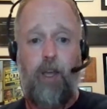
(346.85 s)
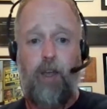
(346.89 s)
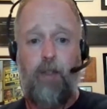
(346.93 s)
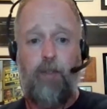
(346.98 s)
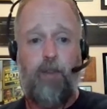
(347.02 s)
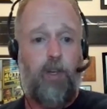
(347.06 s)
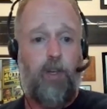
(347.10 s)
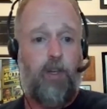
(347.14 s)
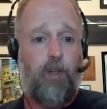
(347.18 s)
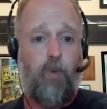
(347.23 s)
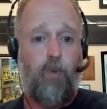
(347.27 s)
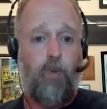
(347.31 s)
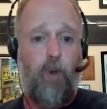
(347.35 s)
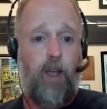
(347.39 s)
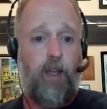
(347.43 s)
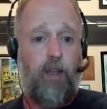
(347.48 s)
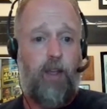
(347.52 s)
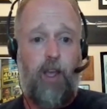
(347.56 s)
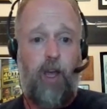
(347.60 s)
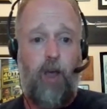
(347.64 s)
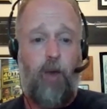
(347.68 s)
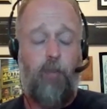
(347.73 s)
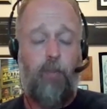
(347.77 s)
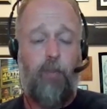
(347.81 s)
and then you
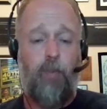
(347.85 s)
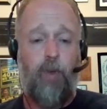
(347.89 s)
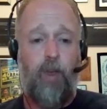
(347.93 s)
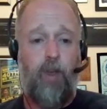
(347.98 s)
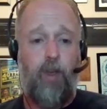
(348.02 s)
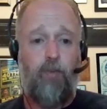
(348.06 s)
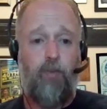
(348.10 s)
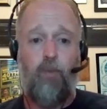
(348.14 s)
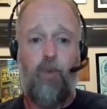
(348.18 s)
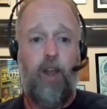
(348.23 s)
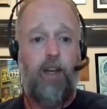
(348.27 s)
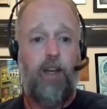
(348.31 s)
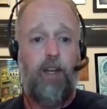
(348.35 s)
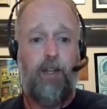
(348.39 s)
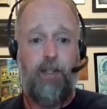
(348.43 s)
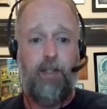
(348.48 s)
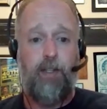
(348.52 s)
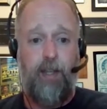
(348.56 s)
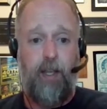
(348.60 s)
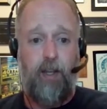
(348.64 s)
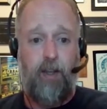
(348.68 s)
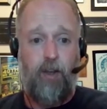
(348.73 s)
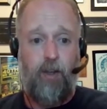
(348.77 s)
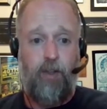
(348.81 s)
wake up ready to
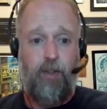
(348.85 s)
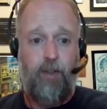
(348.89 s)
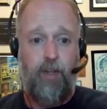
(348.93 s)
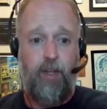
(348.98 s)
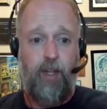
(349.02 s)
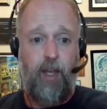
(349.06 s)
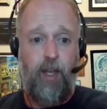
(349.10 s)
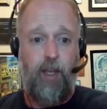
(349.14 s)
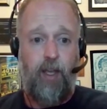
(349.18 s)
take on the day.